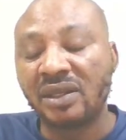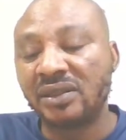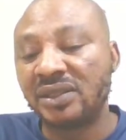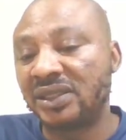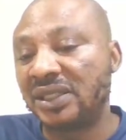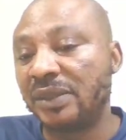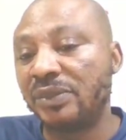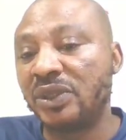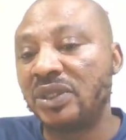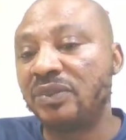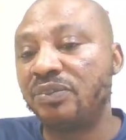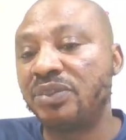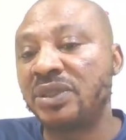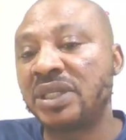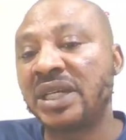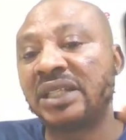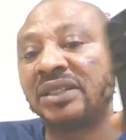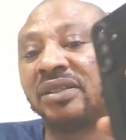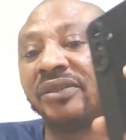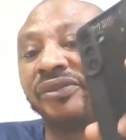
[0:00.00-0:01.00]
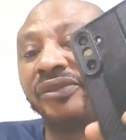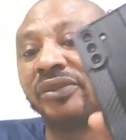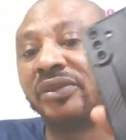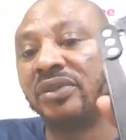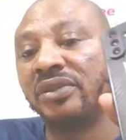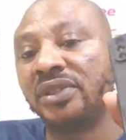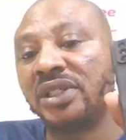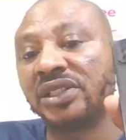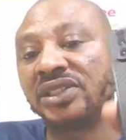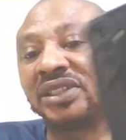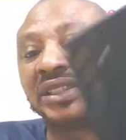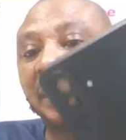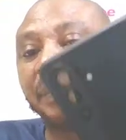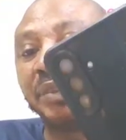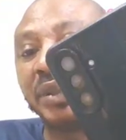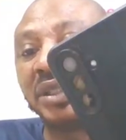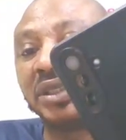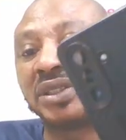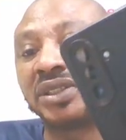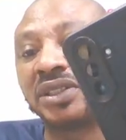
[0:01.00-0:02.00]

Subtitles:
Same way, you bring out your phone, just tap it.